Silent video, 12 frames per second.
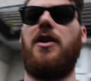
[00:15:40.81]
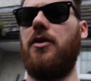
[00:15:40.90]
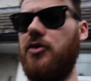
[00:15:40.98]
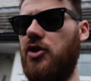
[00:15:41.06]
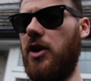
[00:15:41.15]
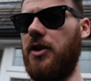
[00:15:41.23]

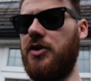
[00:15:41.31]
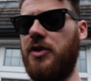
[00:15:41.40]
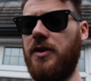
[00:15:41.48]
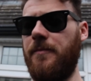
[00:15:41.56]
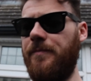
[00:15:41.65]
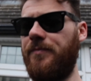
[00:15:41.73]
phone
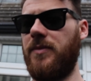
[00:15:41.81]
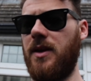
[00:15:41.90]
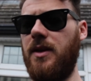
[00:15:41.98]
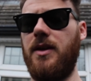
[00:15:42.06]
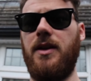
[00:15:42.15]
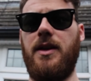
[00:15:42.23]
charged
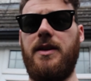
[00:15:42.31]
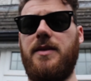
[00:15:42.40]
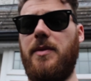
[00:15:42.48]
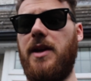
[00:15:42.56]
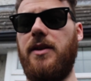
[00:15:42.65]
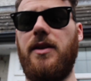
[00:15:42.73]
is a
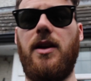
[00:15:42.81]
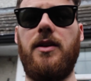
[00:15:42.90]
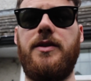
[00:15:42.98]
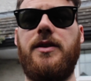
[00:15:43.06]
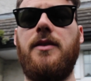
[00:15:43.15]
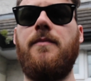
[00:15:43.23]
pain in the
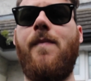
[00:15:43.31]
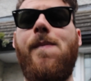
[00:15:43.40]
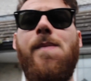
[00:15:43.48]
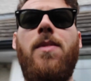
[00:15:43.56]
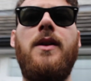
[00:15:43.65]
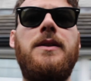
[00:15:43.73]
arse,
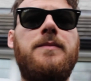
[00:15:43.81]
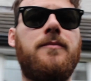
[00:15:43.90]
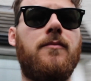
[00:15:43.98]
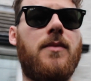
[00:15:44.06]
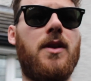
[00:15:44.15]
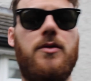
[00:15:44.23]

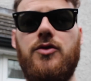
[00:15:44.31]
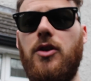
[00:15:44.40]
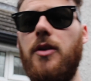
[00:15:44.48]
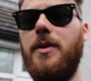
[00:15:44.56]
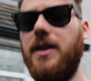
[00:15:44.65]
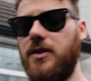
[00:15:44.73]

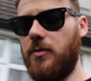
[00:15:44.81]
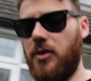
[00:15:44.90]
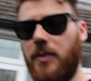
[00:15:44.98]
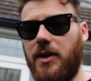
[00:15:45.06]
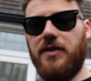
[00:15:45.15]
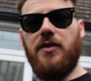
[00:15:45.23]
try being someone who makes